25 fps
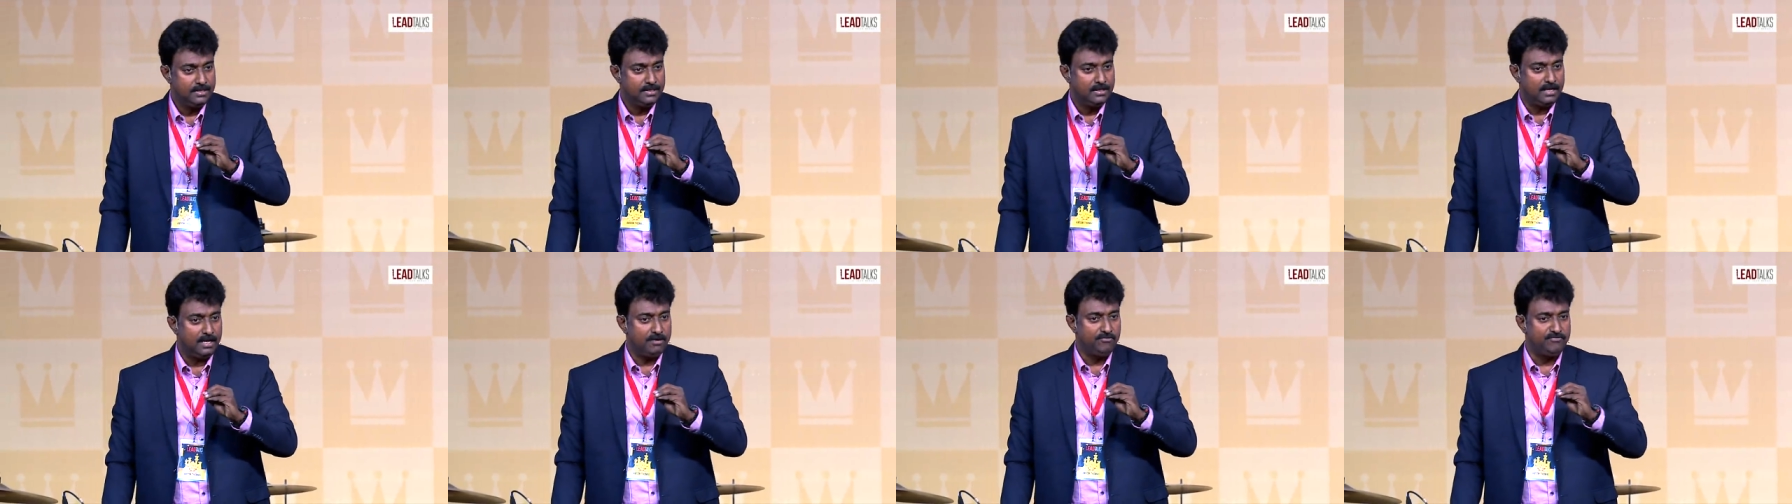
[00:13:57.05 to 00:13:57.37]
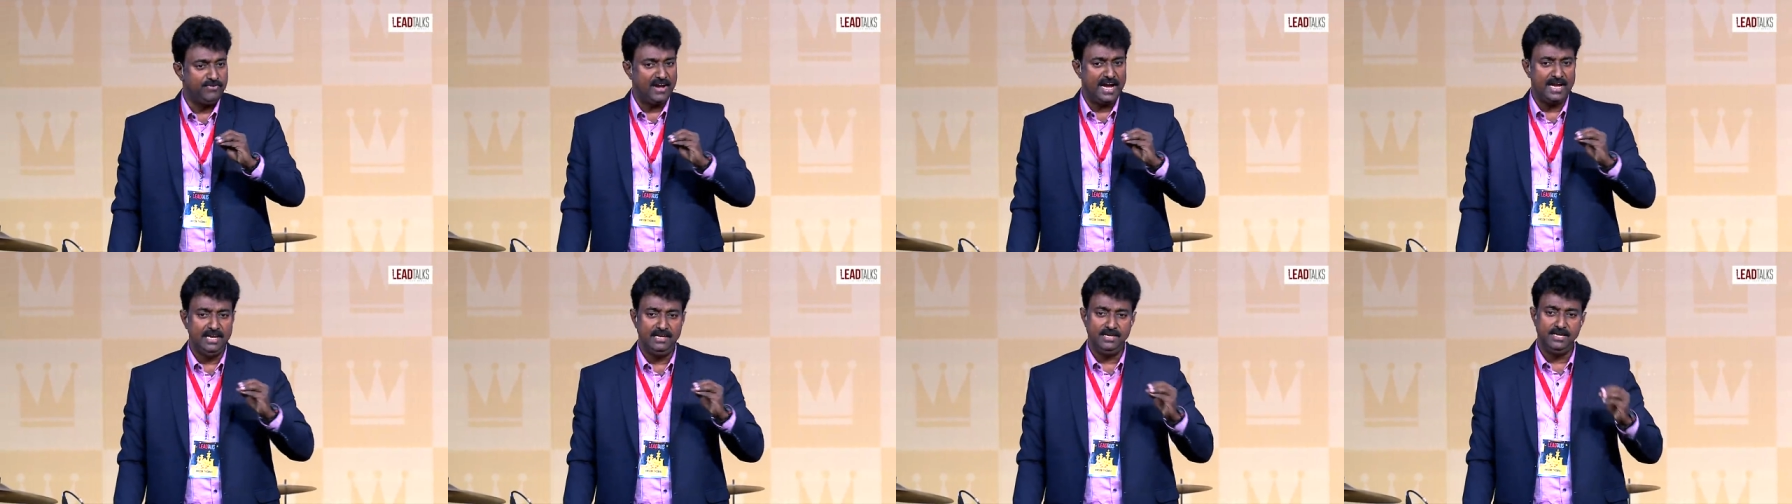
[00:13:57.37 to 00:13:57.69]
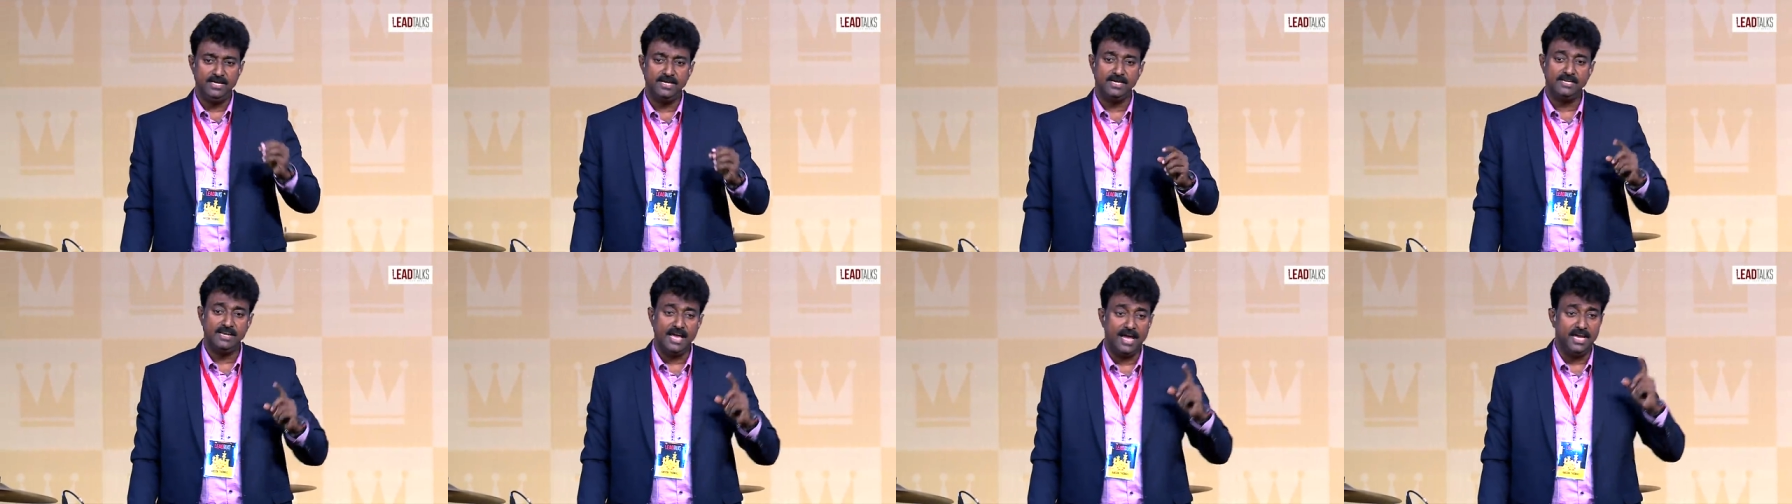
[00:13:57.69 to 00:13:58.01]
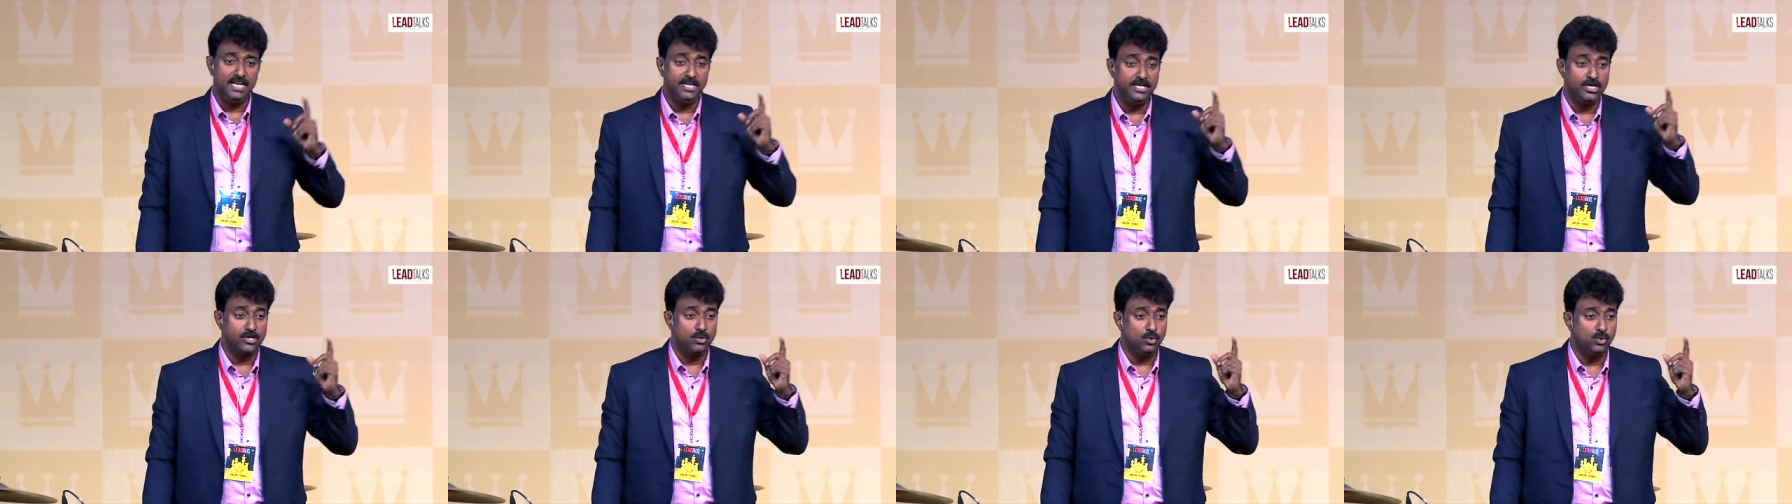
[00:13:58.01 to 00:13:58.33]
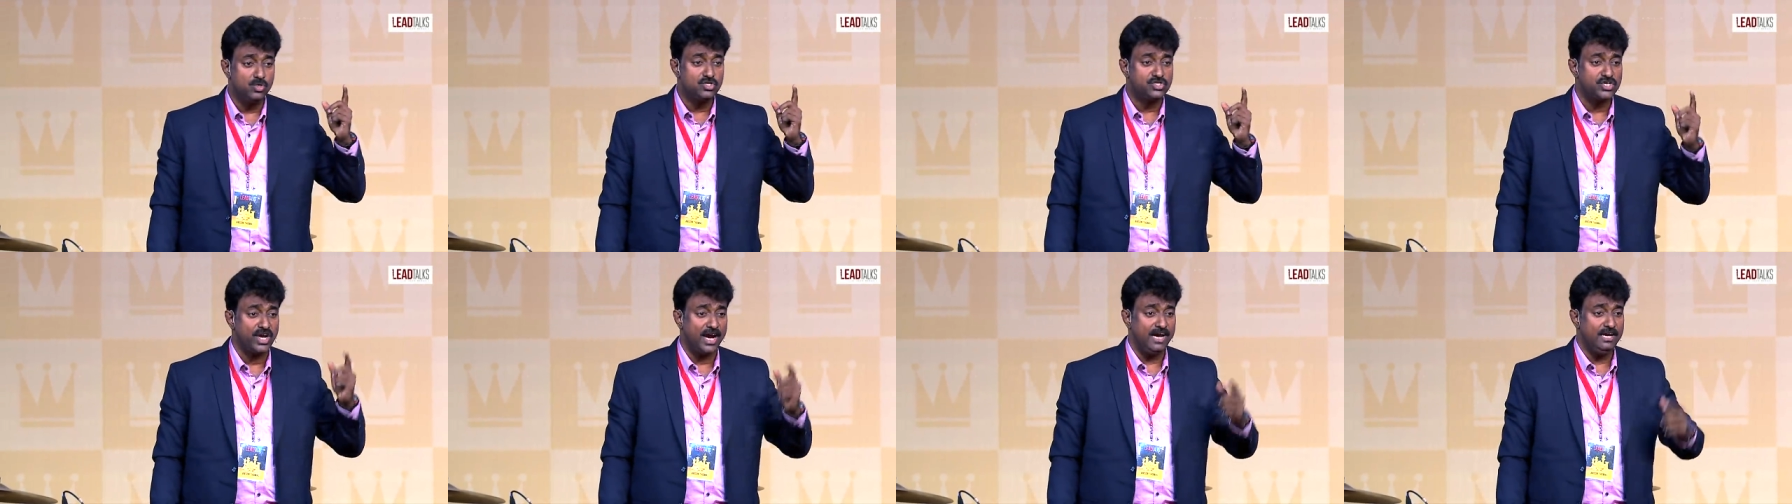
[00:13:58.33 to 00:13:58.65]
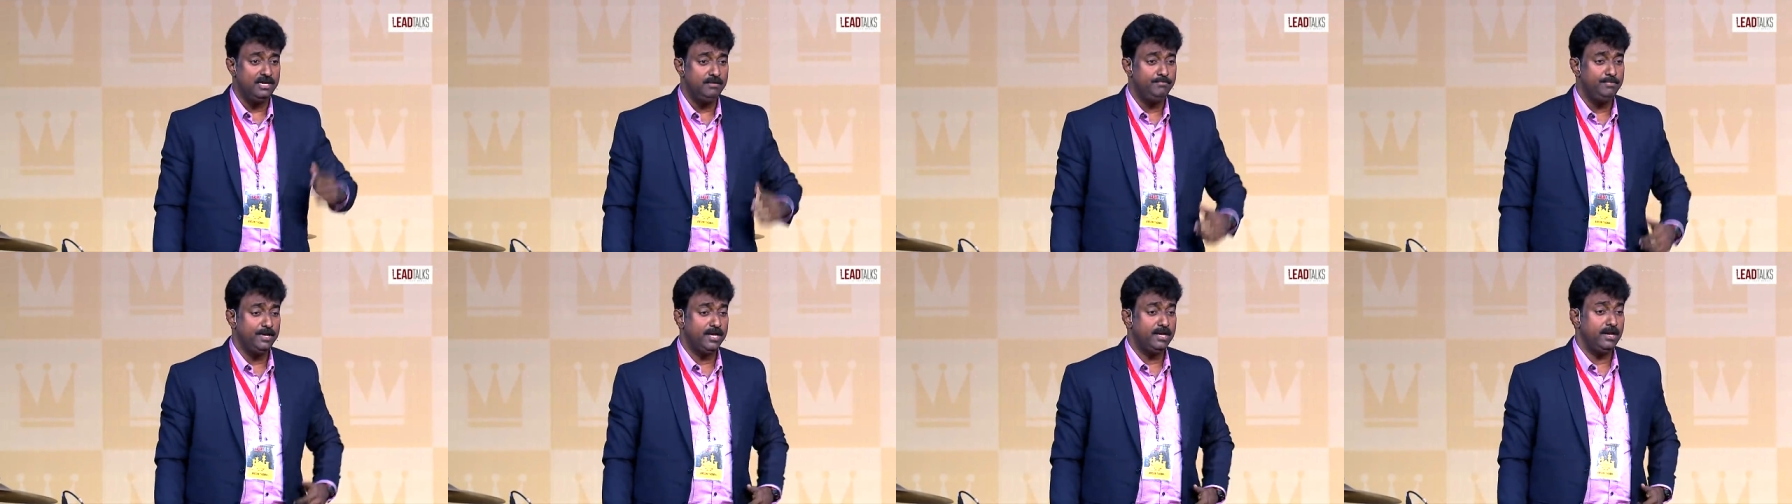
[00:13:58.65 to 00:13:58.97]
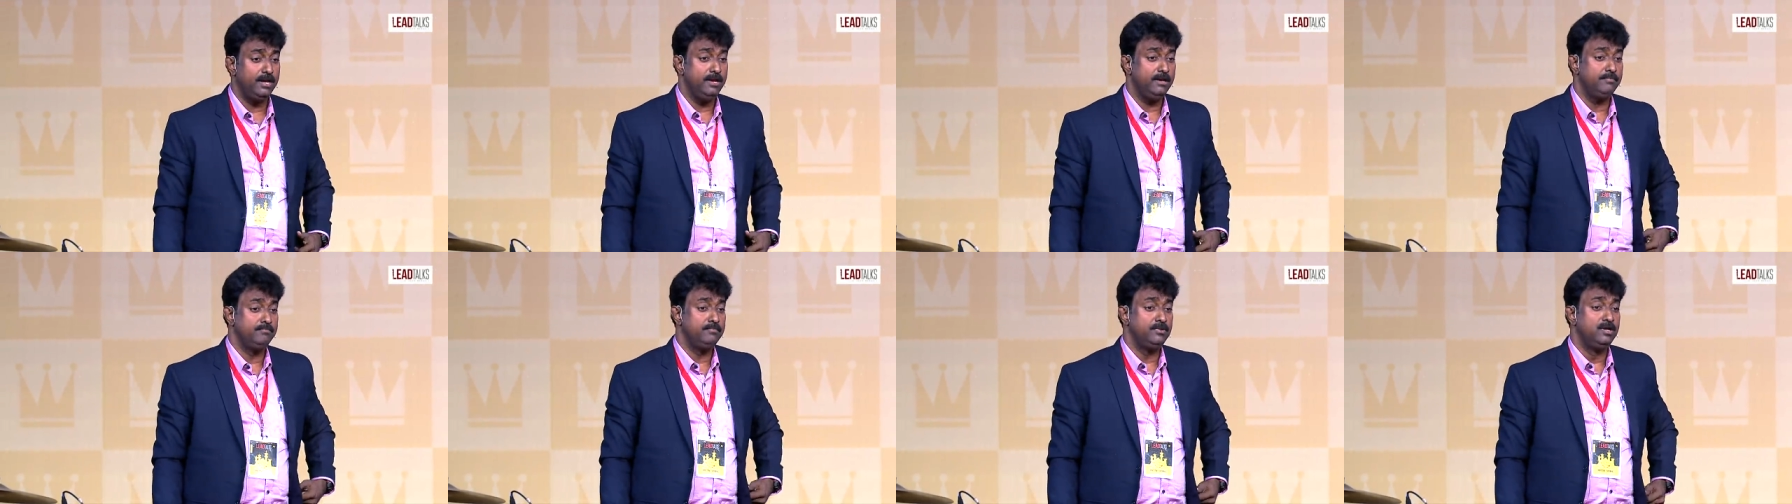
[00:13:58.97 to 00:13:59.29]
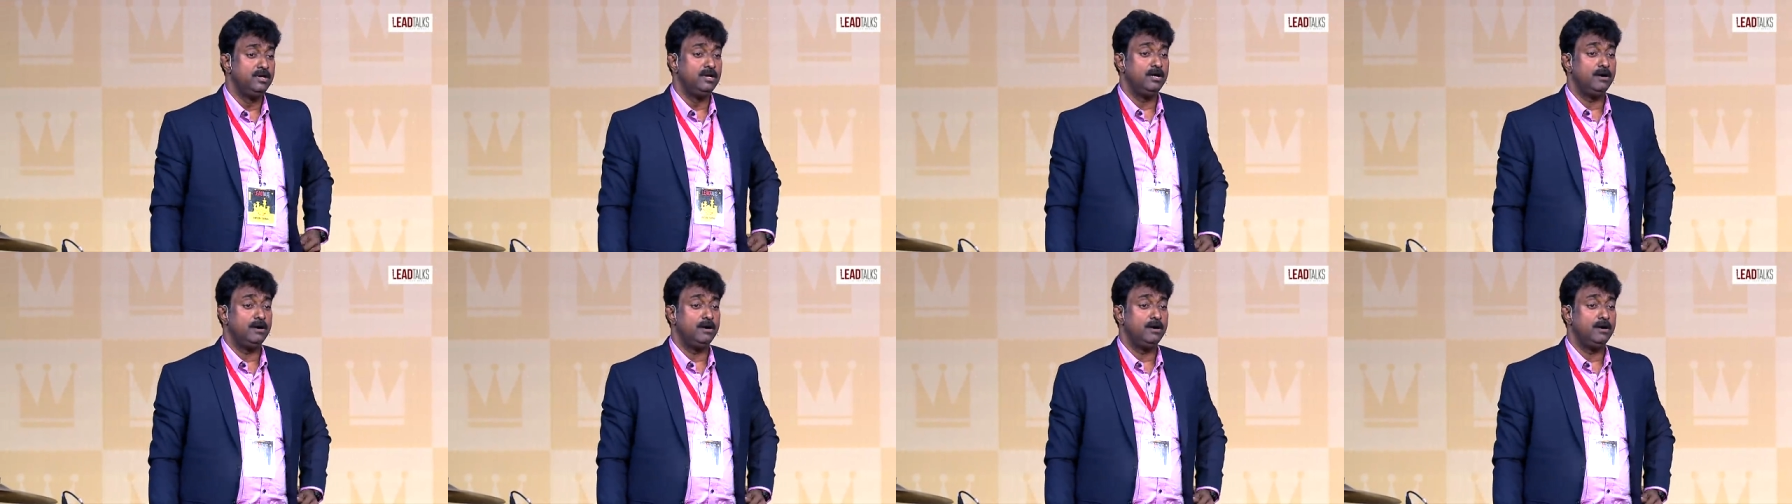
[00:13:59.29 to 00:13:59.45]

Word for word: And finally, a 9-year-old child became